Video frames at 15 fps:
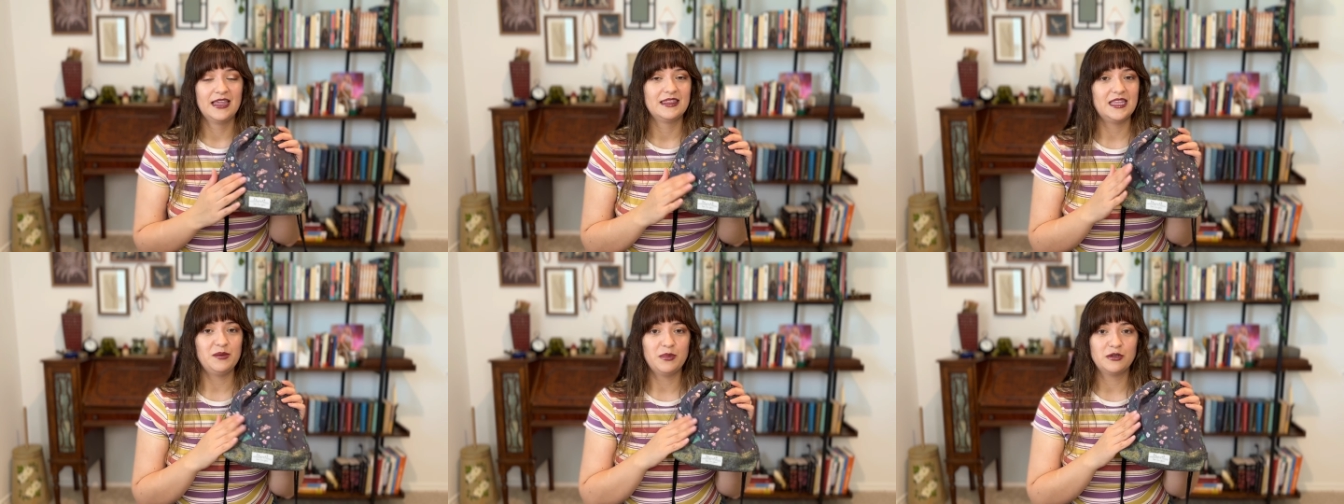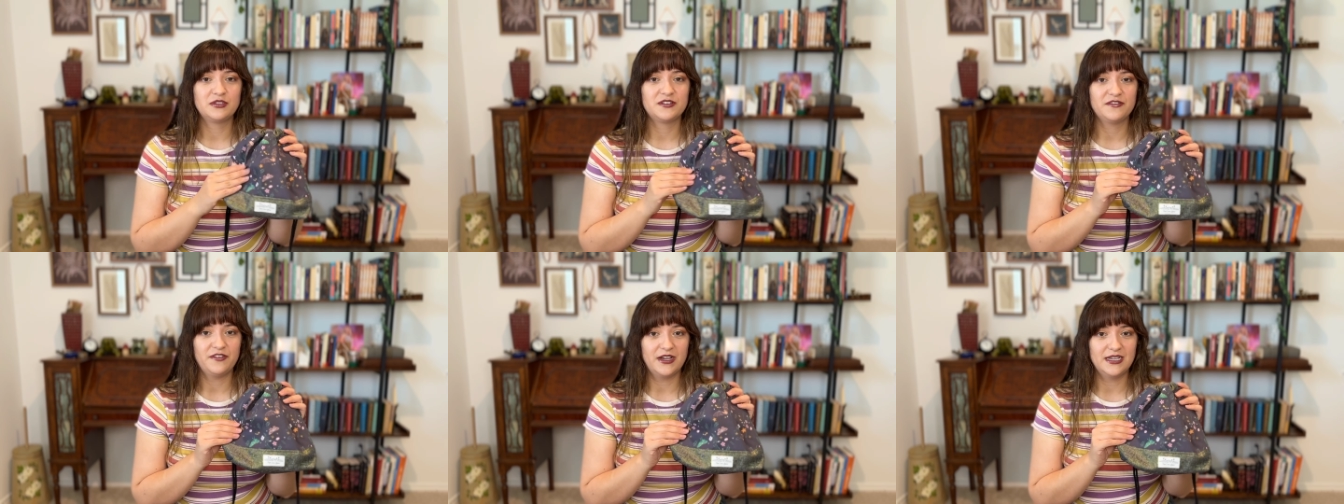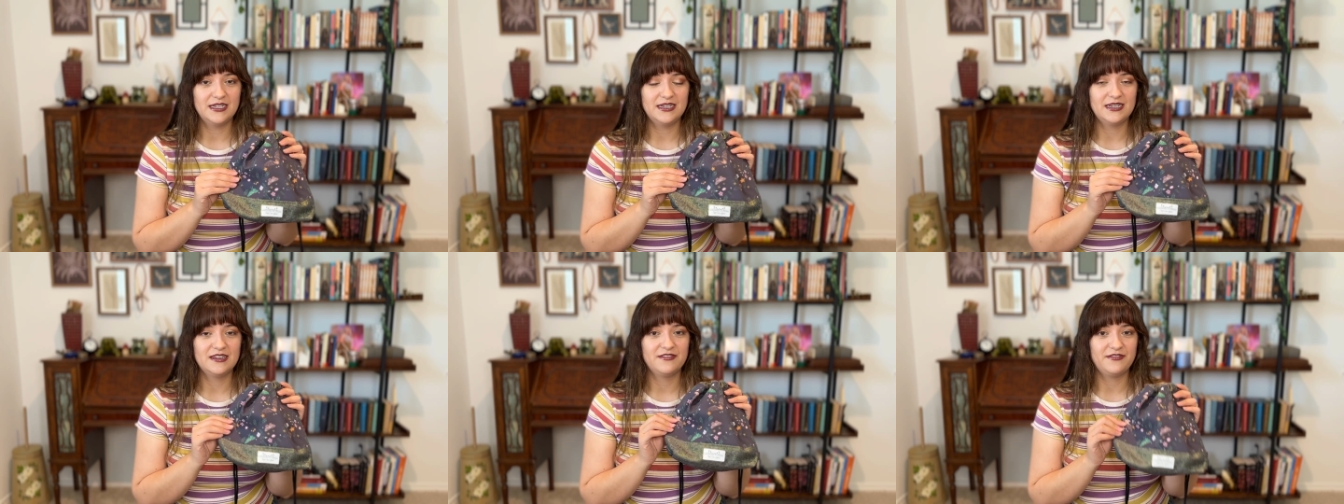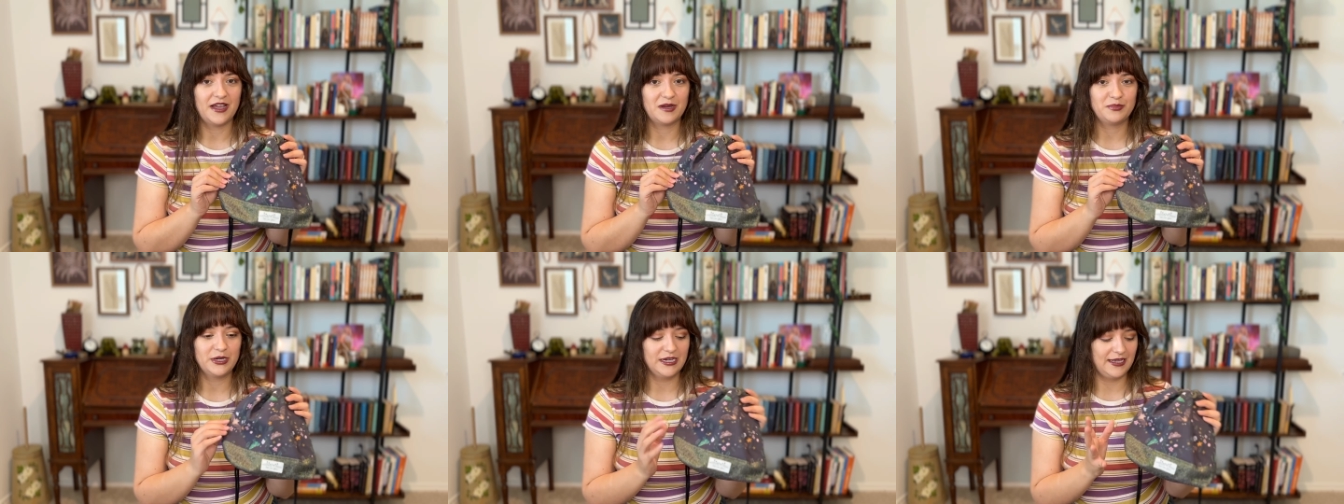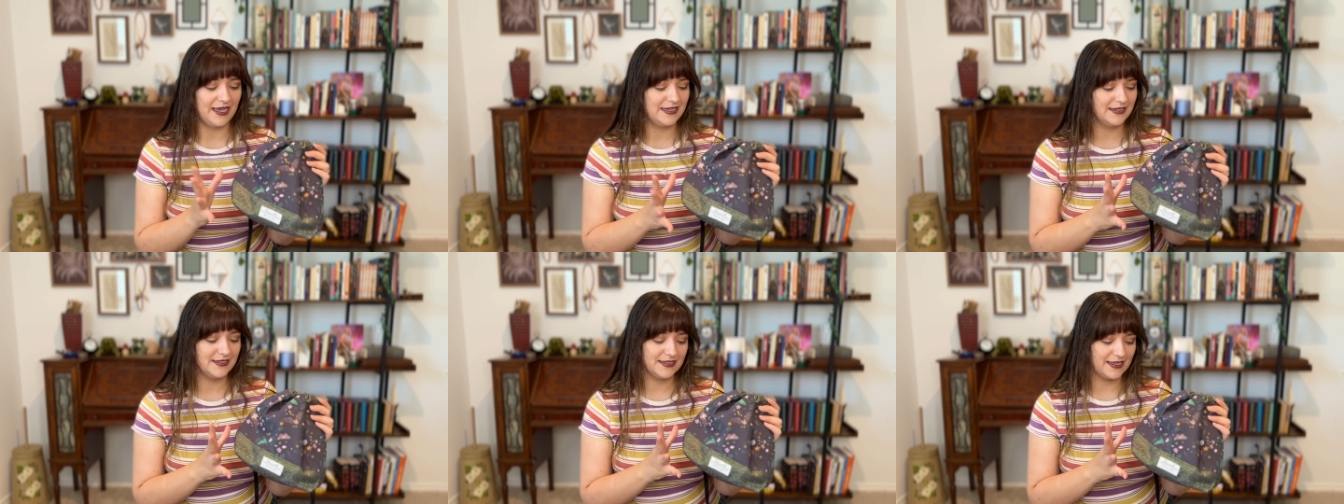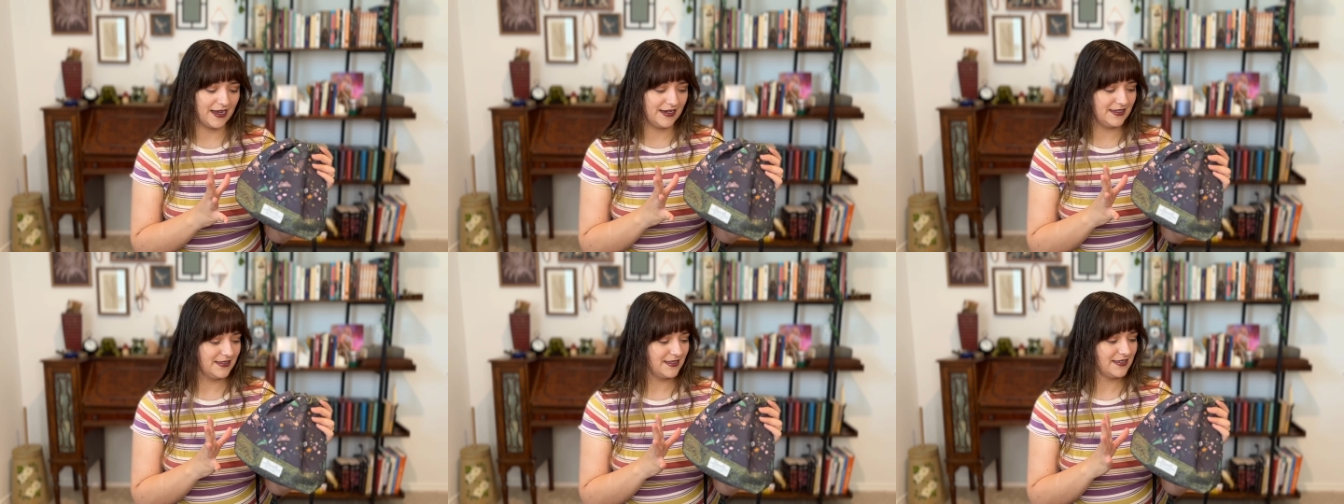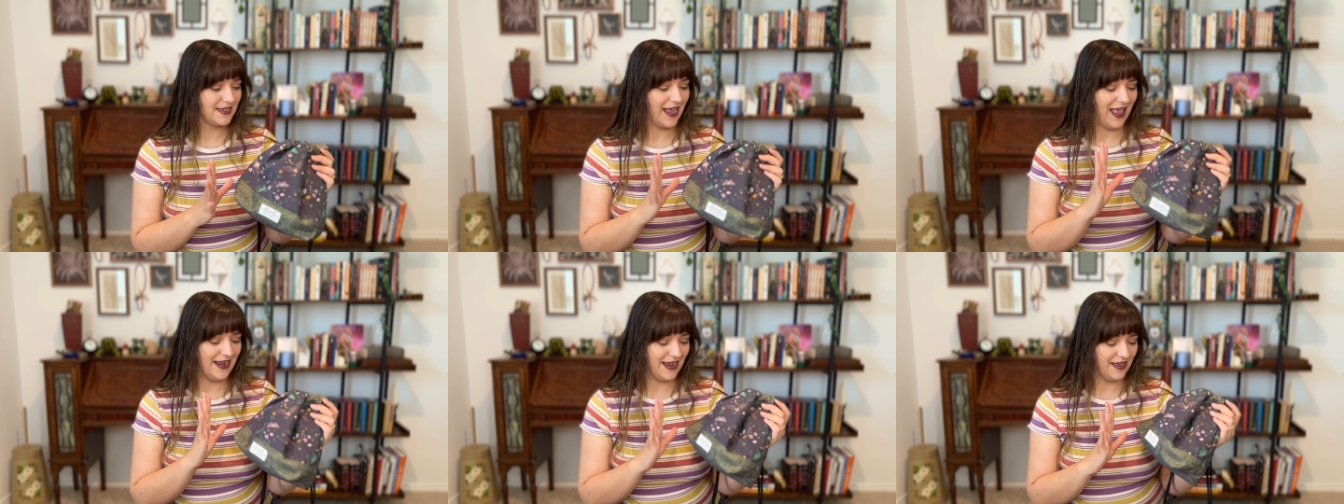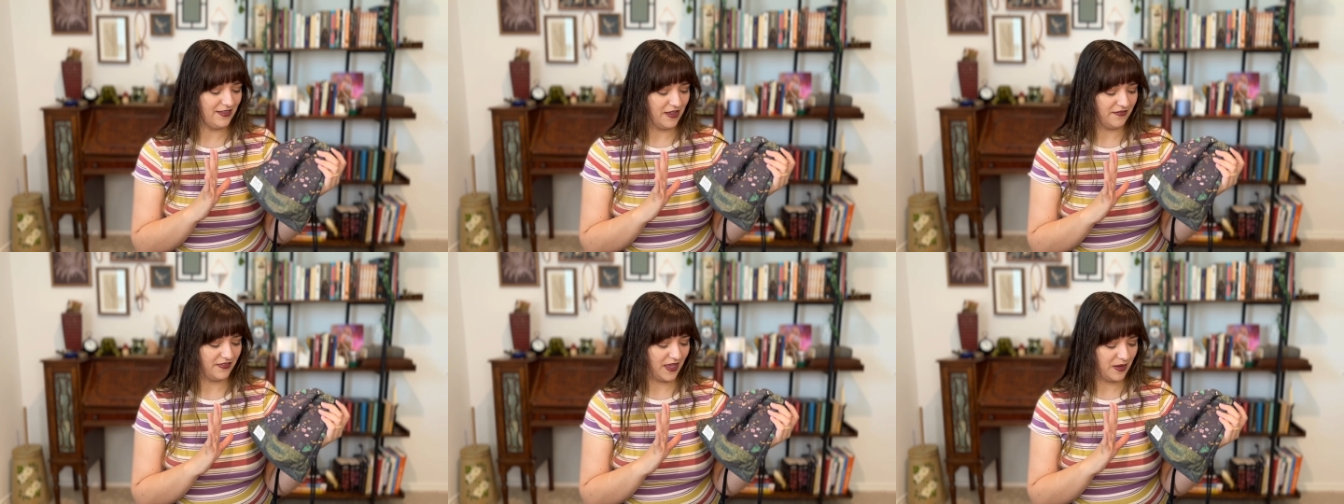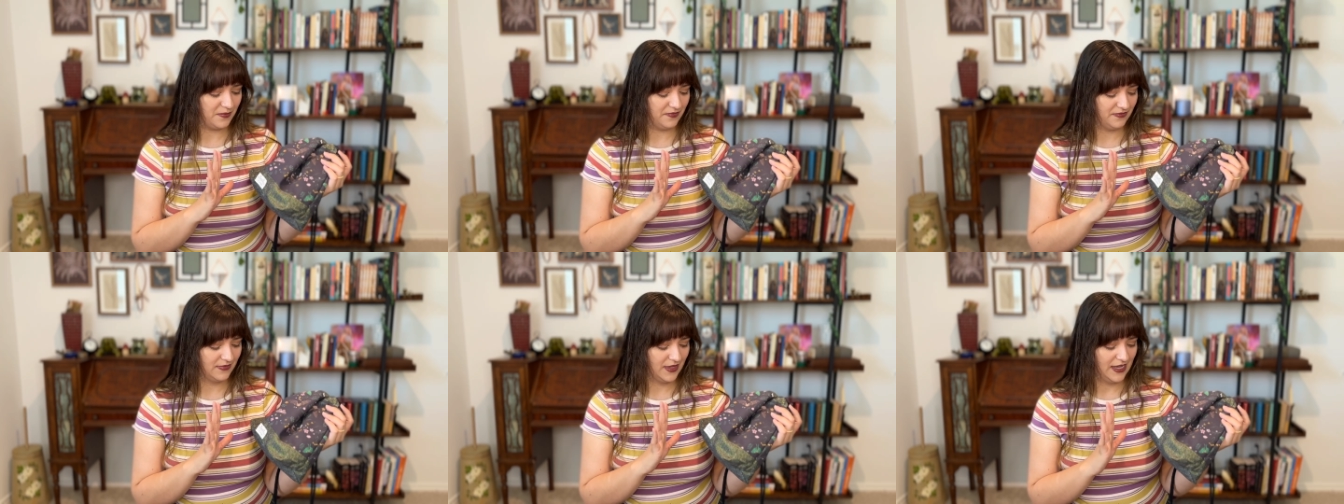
the most fun fabric and designs, and I love them.